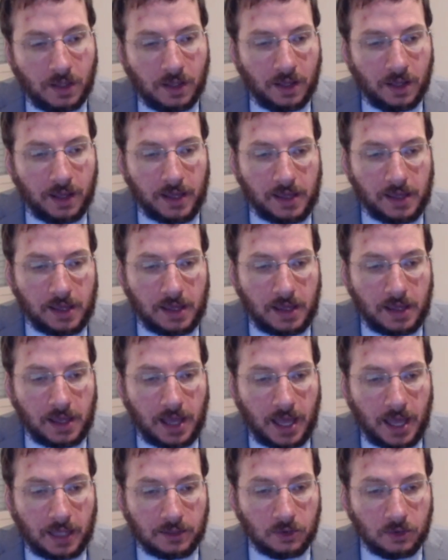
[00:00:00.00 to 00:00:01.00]

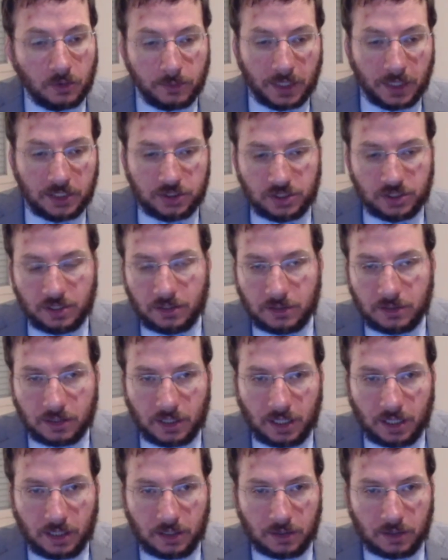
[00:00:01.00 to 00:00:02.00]
And you mentioned
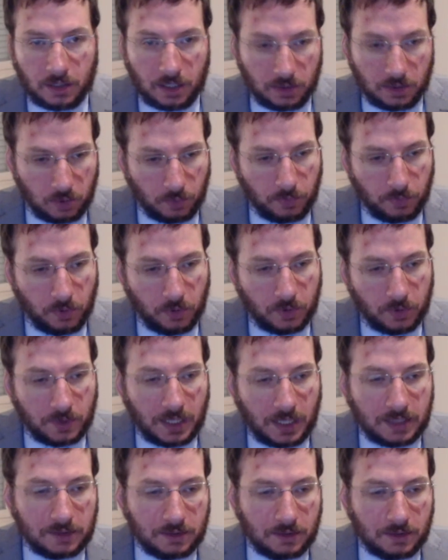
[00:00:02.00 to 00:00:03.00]
in your book
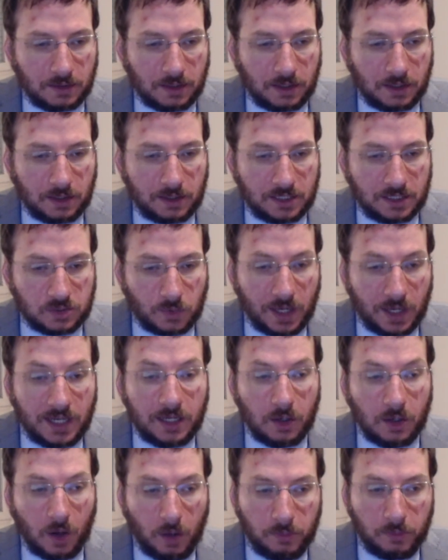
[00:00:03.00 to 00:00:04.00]
that the Israeli
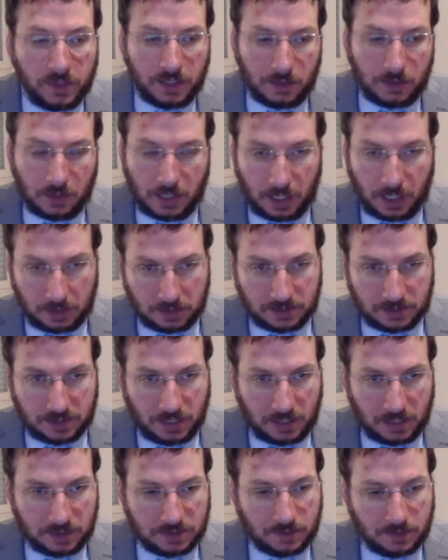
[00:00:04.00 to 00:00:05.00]
lobby in the United
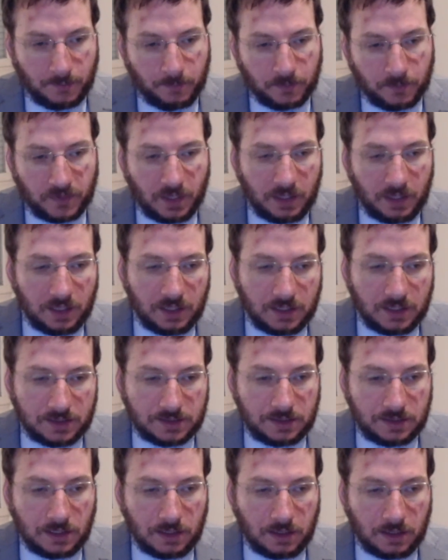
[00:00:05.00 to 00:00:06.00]
States
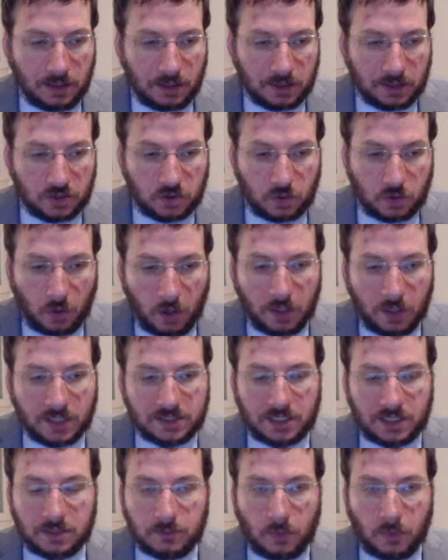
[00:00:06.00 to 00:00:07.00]
is the
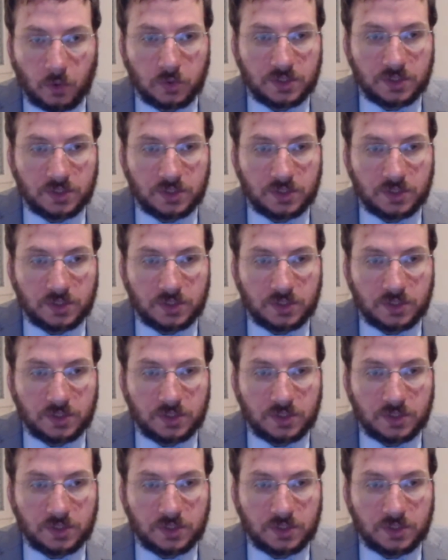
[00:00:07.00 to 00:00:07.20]
strongest and most